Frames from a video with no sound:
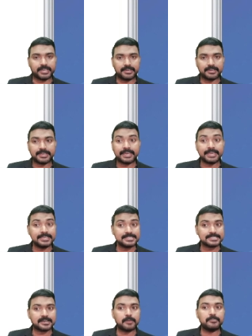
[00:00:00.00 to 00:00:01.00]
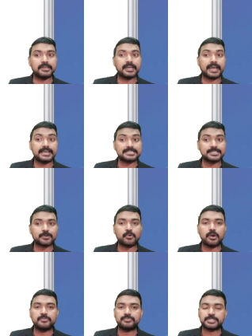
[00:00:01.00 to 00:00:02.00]
k. K is coming as the
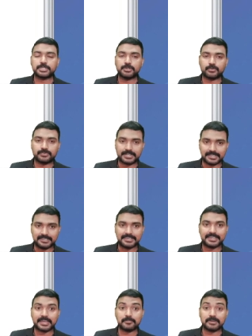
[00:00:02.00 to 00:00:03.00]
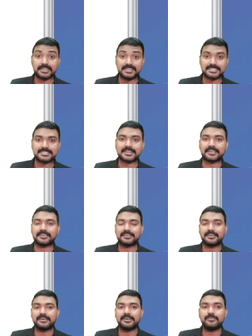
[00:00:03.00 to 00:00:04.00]
coefficient of t, k minus 3.
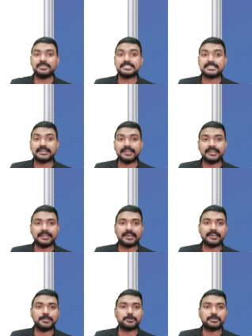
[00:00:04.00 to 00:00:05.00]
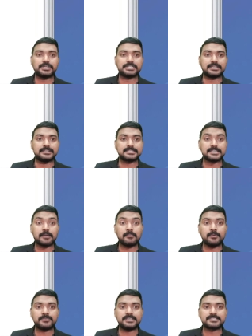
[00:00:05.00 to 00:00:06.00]
We studied an equation, sum
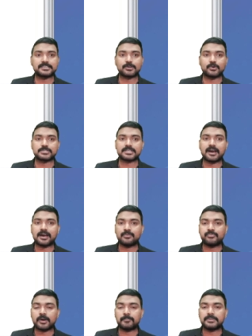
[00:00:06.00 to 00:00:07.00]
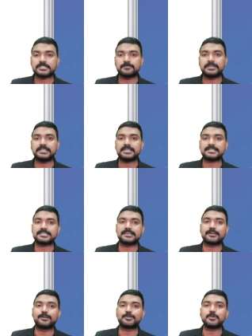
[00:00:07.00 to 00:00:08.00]
of the zeros alpha plus beta is
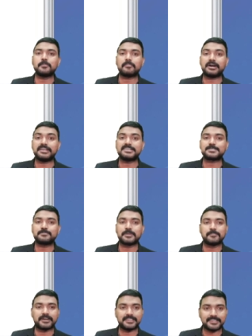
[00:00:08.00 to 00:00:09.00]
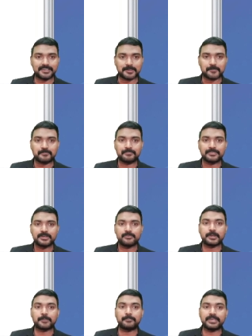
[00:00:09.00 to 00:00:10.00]
equal to minus b by a,
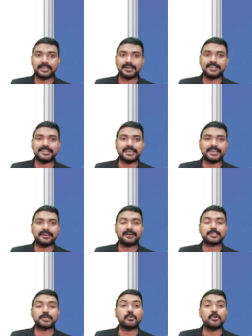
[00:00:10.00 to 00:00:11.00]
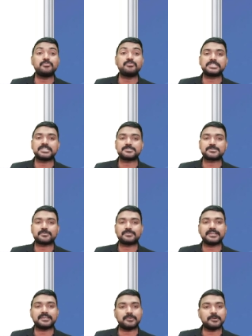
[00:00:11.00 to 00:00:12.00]
where b and a are the coefficients of
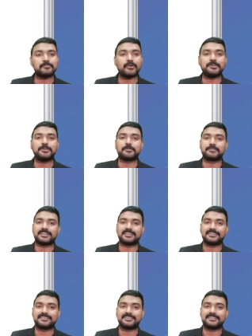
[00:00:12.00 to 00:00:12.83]
the given polynomial.